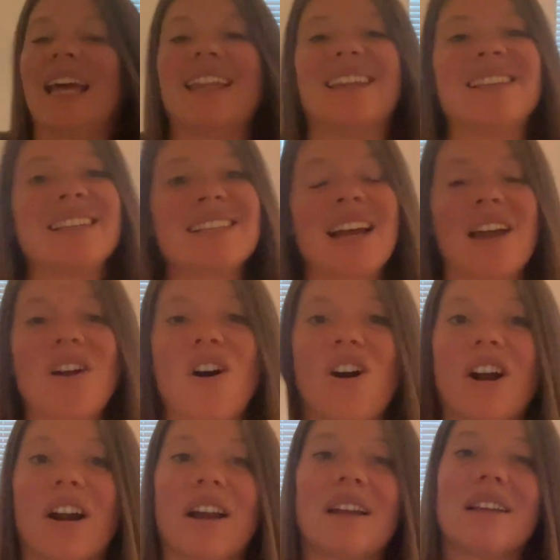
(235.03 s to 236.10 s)
This is kind of
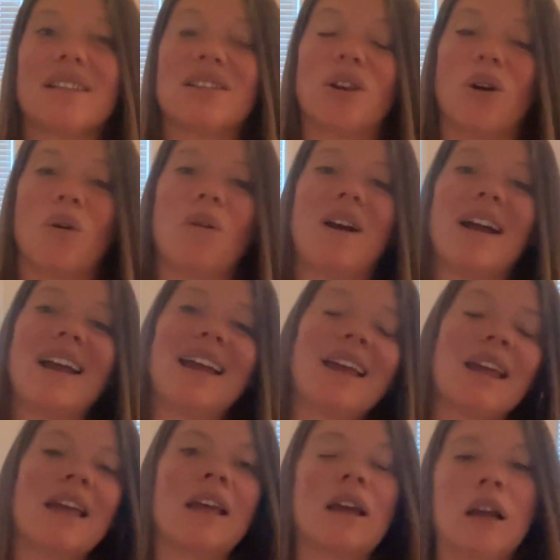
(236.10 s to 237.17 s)
hard. So,
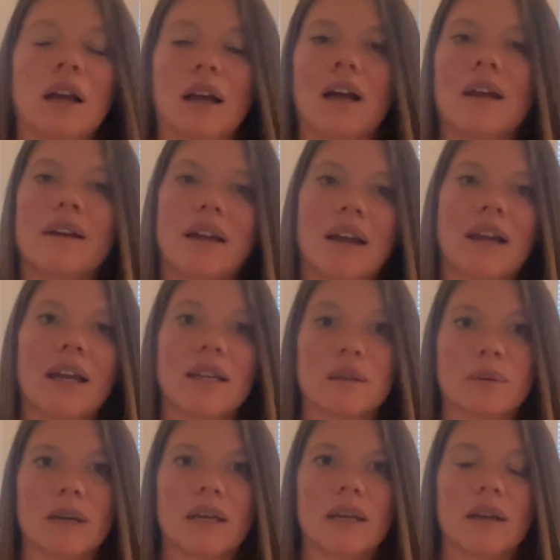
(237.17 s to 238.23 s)
again,
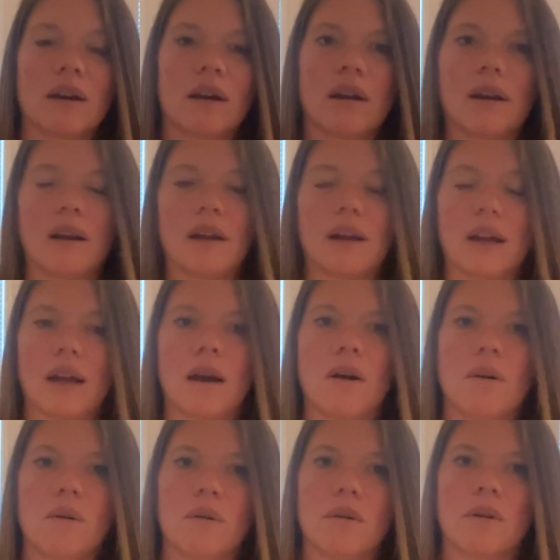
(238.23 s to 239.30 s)
depending on
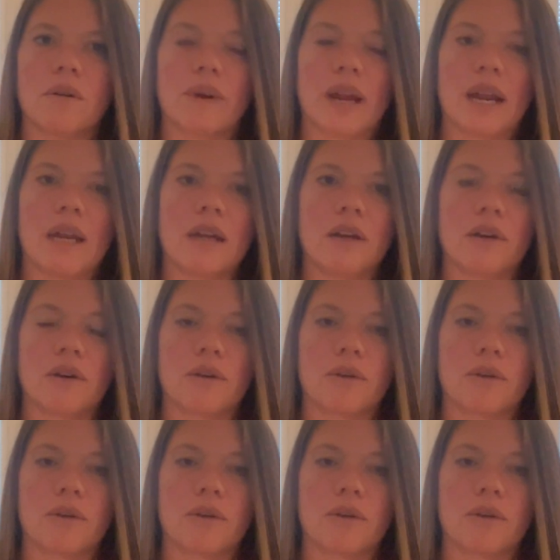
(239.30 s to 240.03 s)
how great your